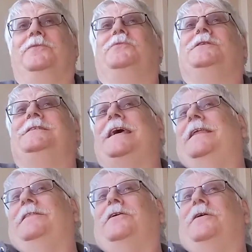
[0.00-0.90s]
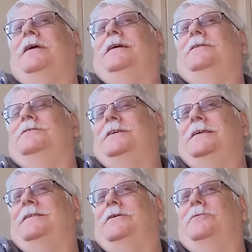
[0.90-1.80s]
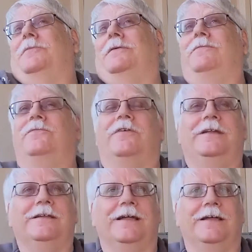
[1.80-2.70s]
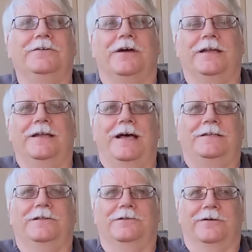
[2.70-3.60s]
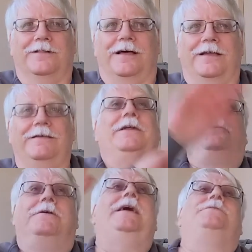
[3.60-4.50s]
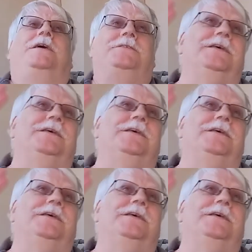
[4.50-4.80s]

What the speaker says: we're standing there and not sitting there, my friend and I, trying not to look like, yes.